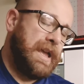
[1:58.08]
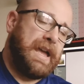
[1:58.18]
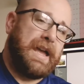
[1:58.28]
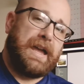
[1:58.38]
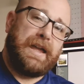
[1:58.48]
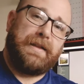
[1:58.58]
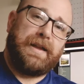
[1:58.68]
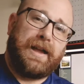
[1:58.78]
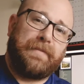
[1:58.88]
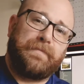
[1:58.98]

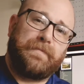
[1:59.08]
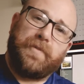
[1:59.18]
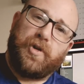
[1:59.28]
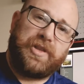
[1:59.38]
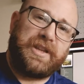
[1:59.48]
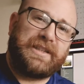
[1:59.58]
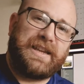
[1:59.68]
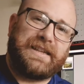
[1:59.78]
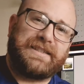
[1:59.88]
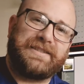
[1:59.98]
I on the
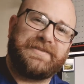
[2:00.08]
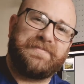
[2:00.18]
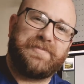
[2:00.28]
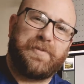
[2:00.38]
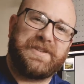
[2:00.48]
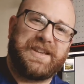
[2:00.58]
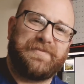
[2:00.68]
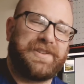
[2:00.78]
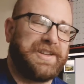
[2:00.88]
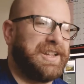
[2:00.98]
internet bought
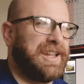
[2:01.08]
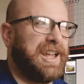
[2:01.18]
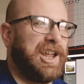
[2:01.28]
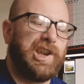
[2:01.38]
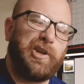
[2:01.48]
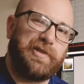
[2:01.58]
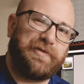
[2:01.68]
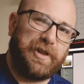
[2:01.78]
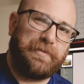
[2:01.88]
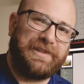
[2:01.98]
myself a load of
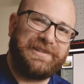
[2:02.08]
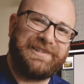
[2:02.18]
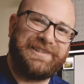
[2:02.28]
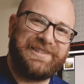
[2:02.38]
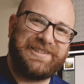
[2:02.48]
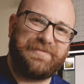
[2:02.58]
film to